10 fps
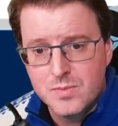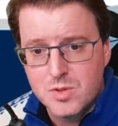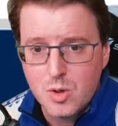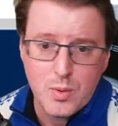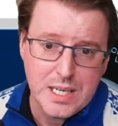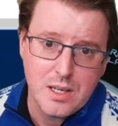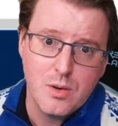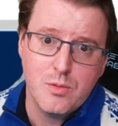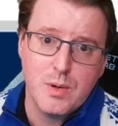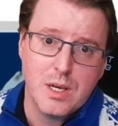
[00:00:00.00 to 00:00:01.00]
so we know
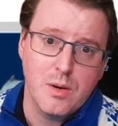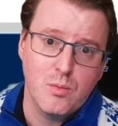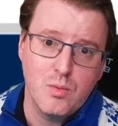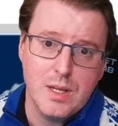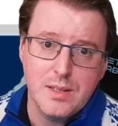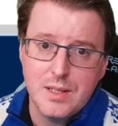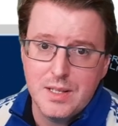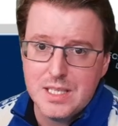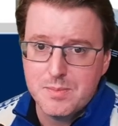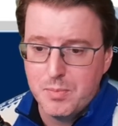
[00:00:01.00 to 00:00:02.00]
if we go and run
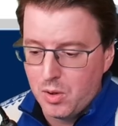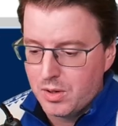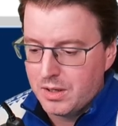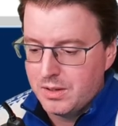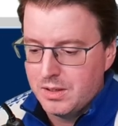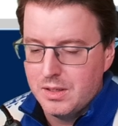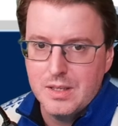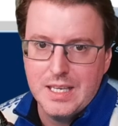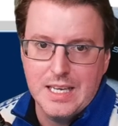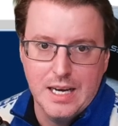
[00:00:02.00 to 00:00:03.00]
this block
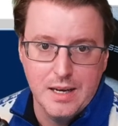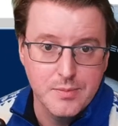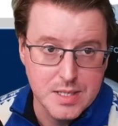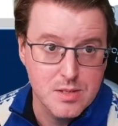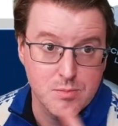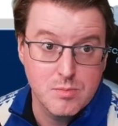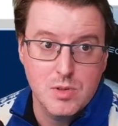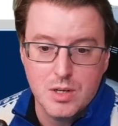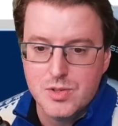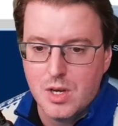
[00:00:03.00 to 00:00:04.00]
here, this
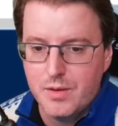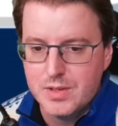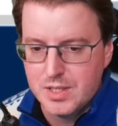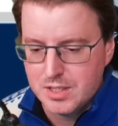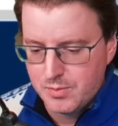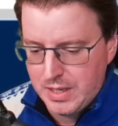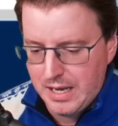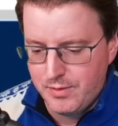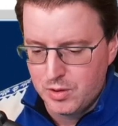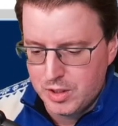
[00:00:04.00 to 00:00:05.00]
$services, and we
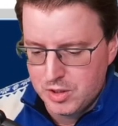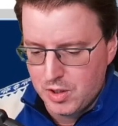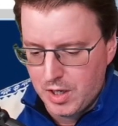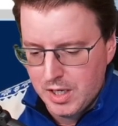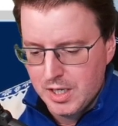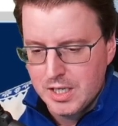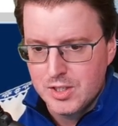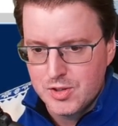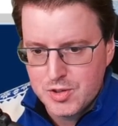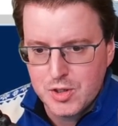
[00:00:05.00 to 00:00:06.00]
have a look at
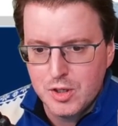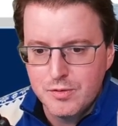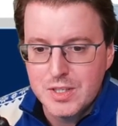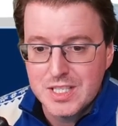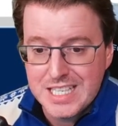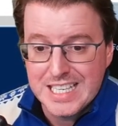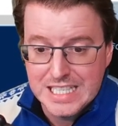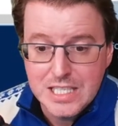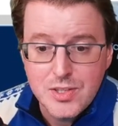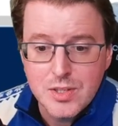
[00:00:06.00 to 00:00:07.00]

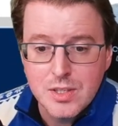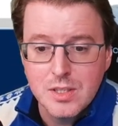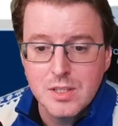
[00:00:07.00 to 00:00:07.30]
$services,